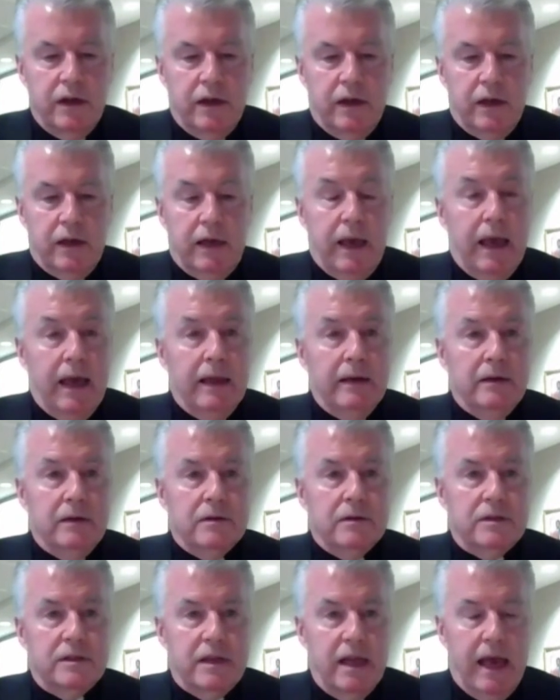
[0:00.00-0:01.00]
can
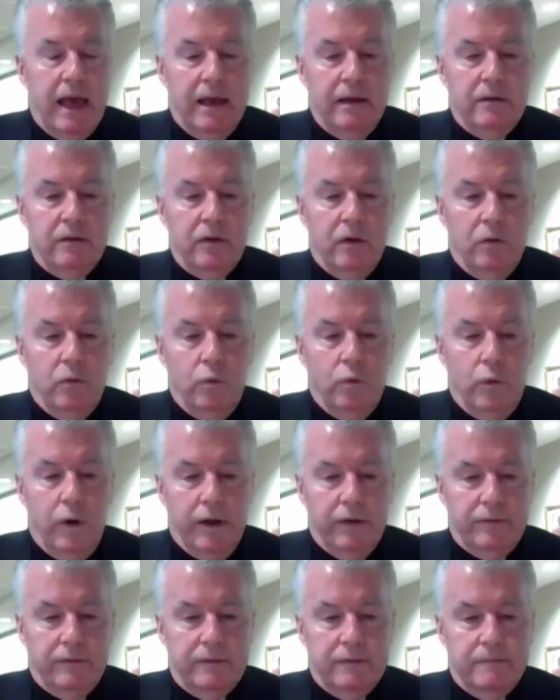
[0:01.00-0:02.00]
stand with.
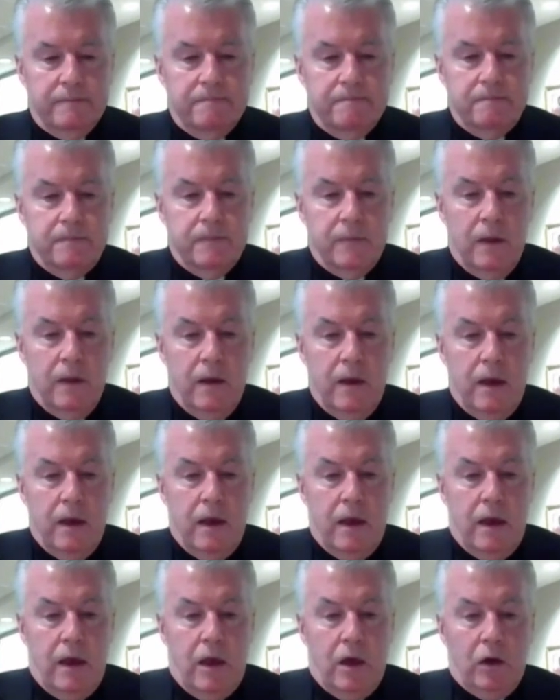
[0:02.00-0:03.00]

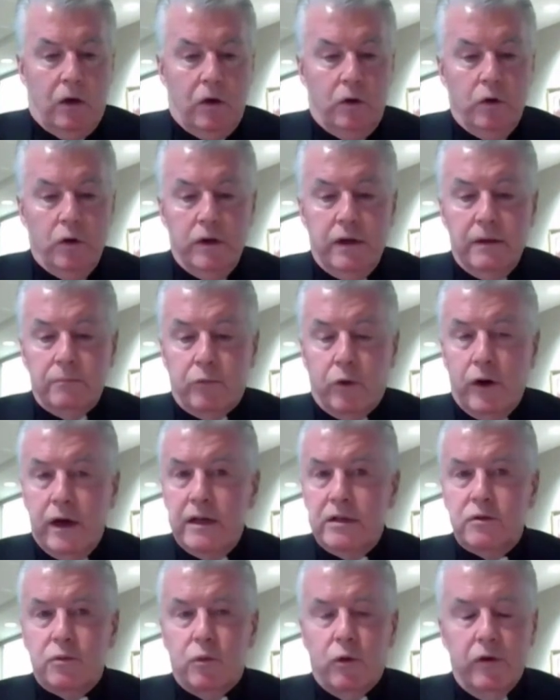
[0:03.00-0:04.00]
Good and
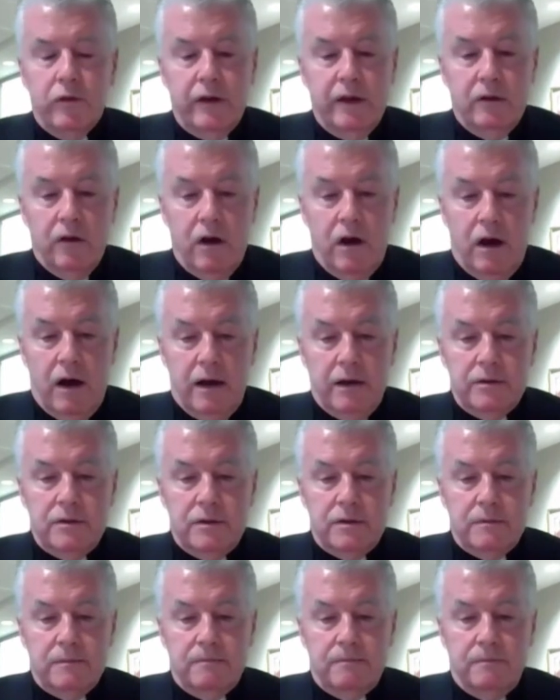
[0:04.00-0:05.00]
praiseworthy laws
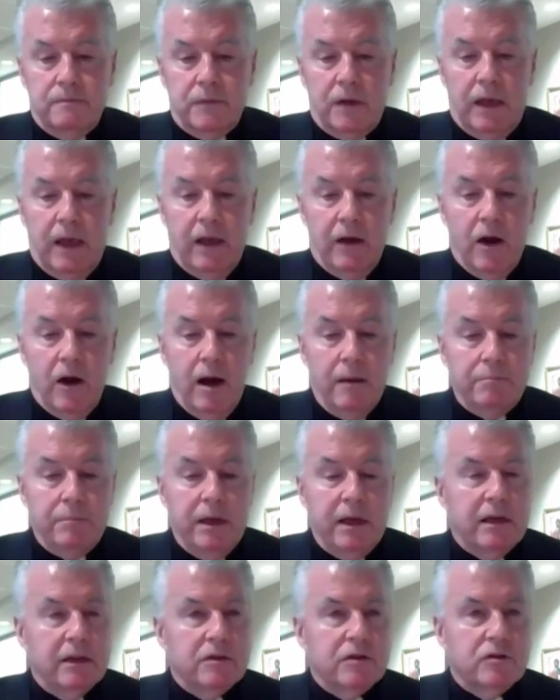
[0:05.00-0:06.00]
cannot be
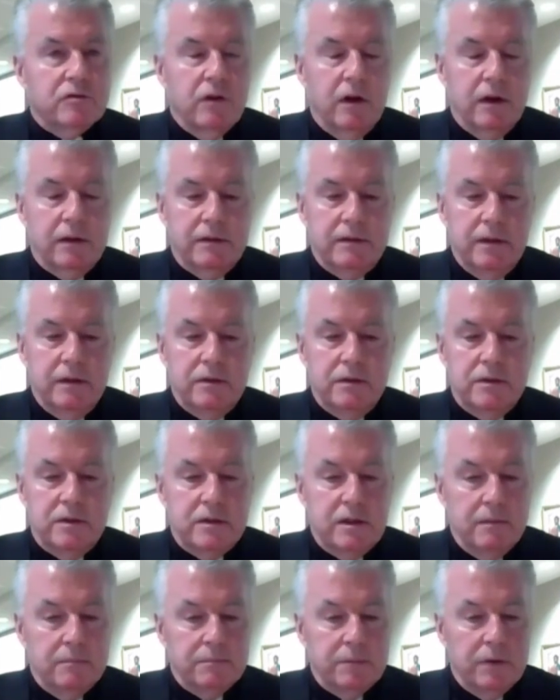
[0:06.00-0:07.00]
constructed
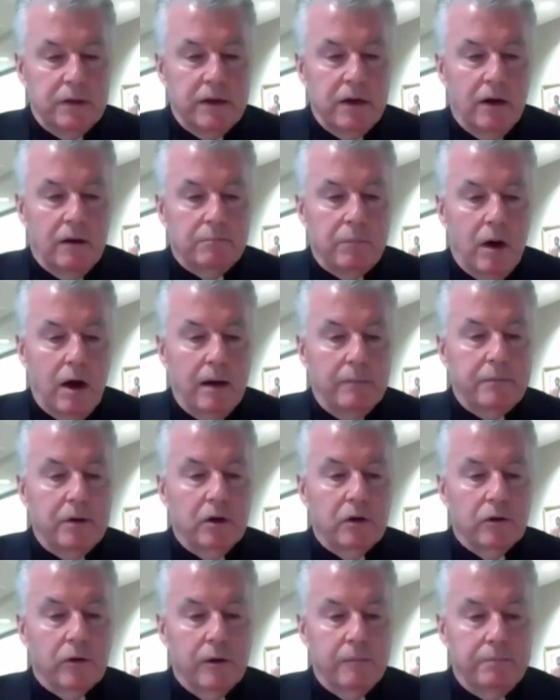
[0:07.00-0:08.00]
simply on popular
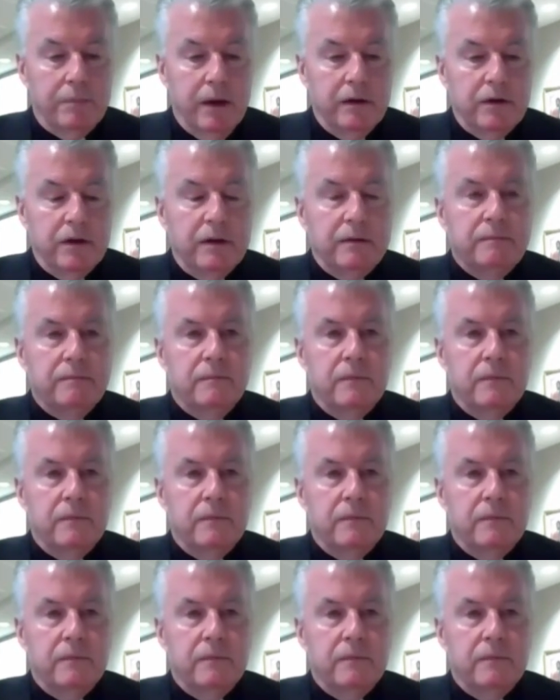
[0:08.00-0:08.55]
opinion,